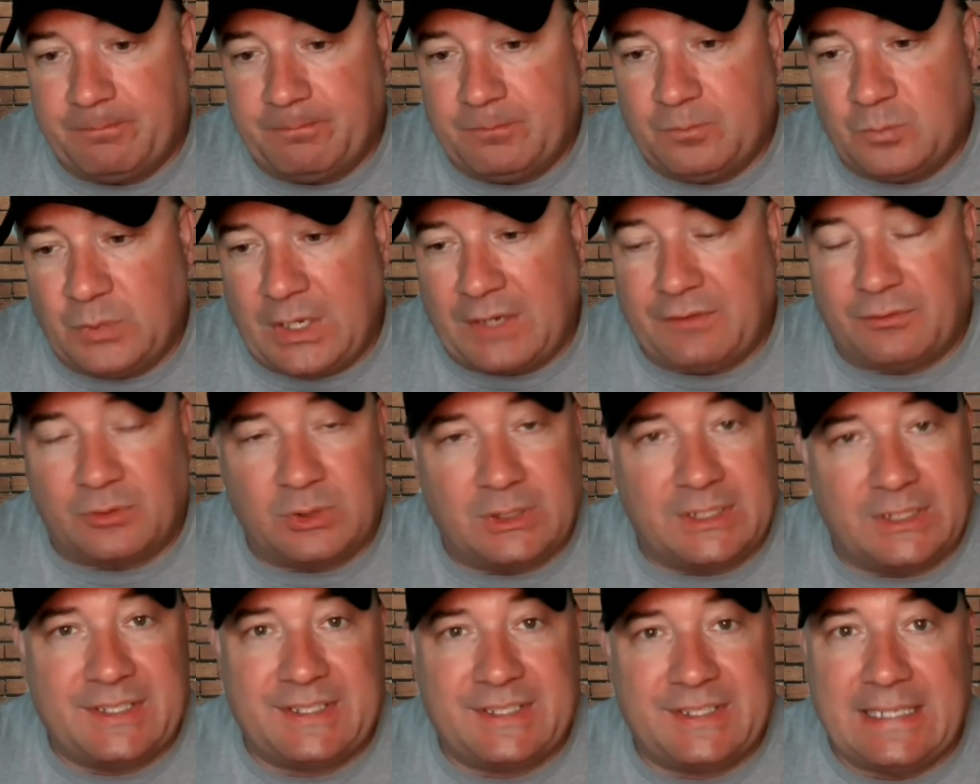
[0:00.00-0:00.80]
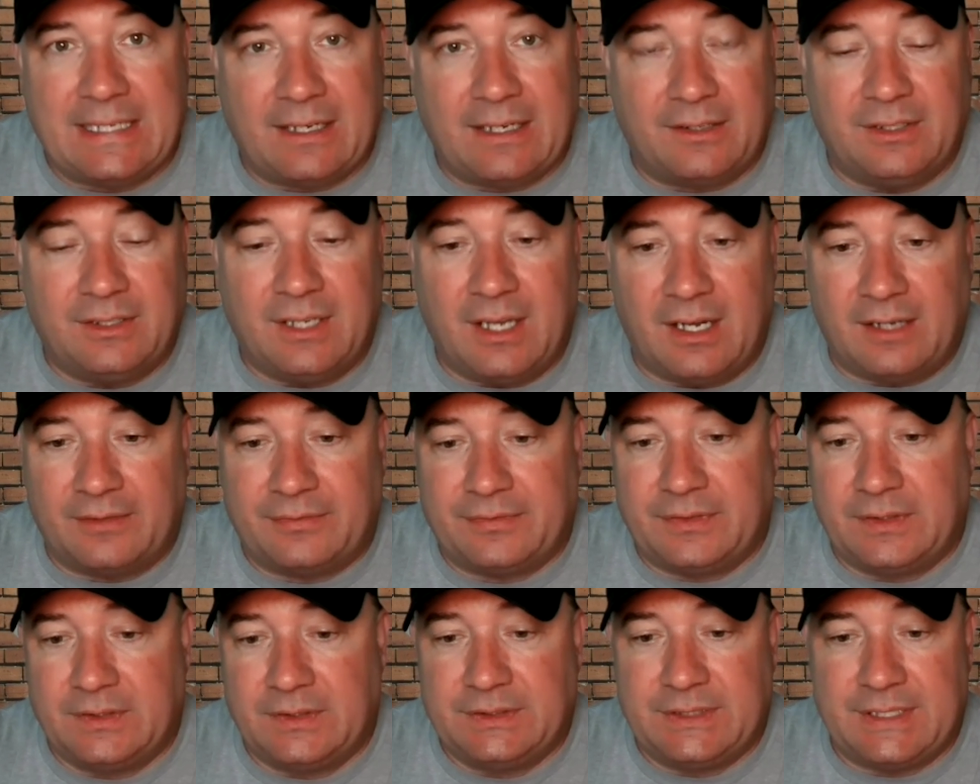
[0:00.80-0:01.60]
We haven't really seen
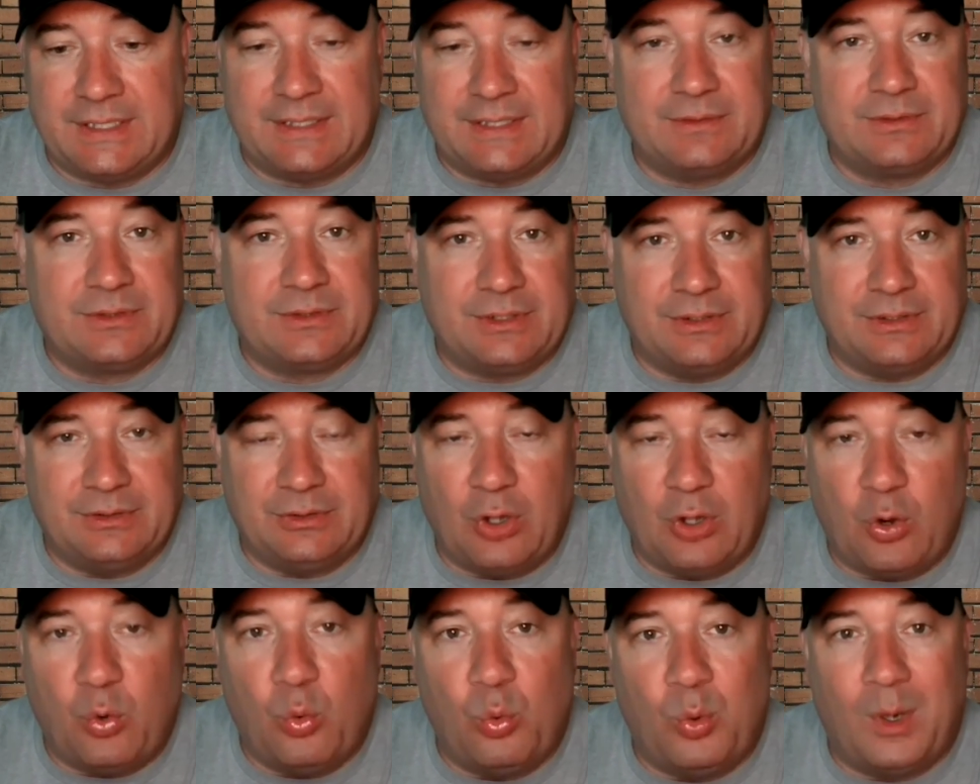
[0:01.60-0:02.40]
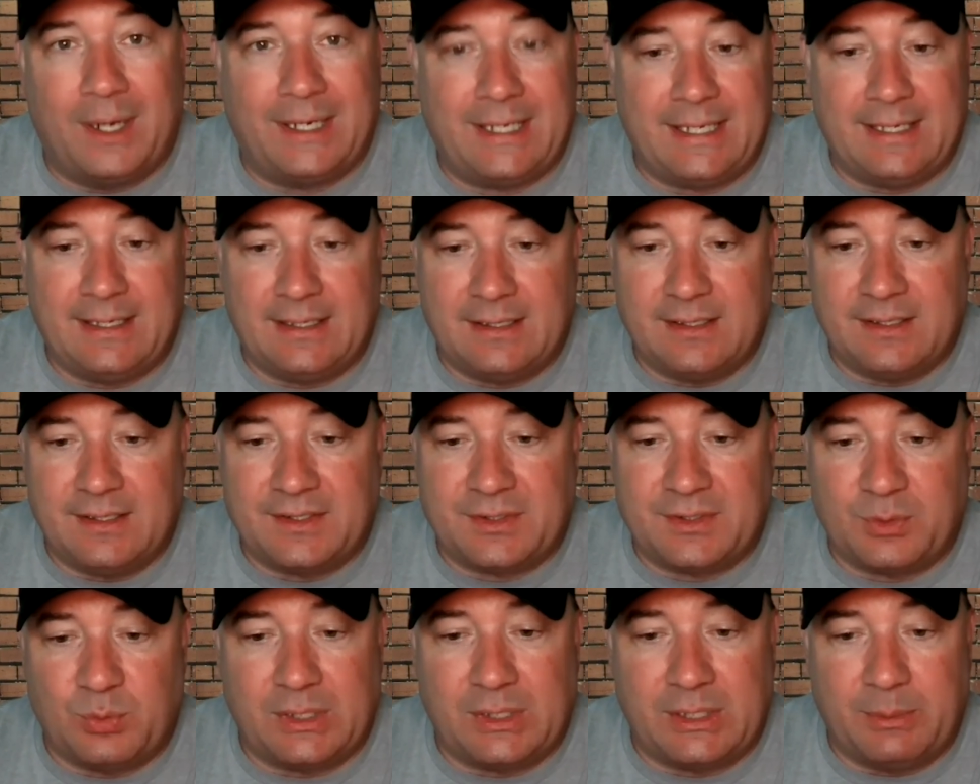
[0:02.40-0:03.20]
enough to know what he
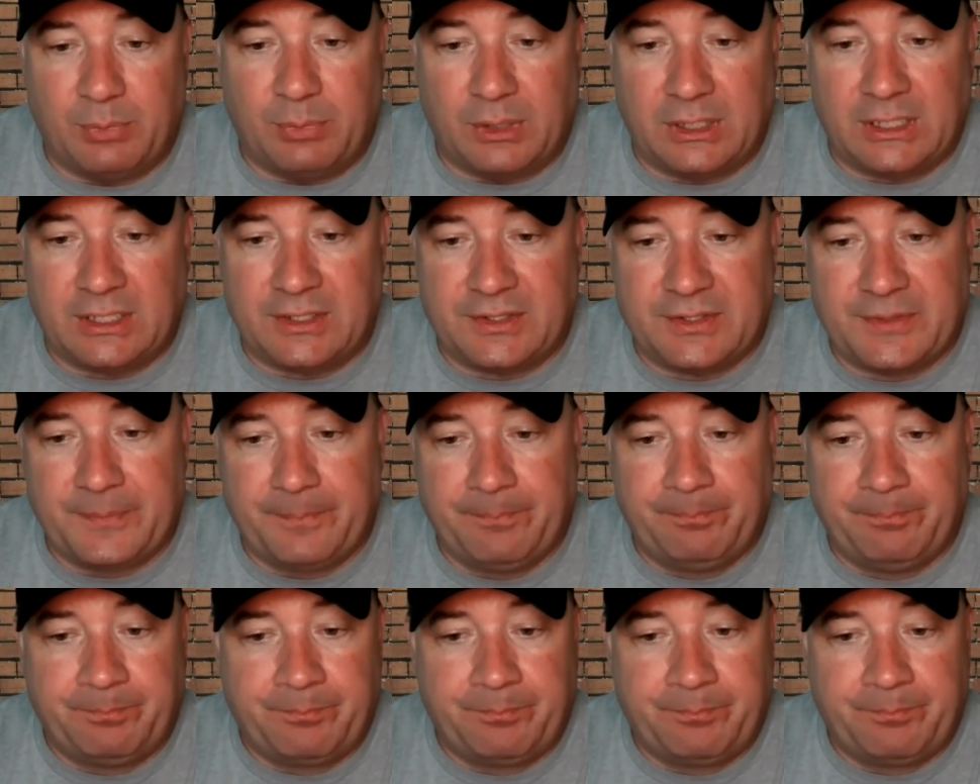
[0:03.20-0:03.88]
is and what he brings.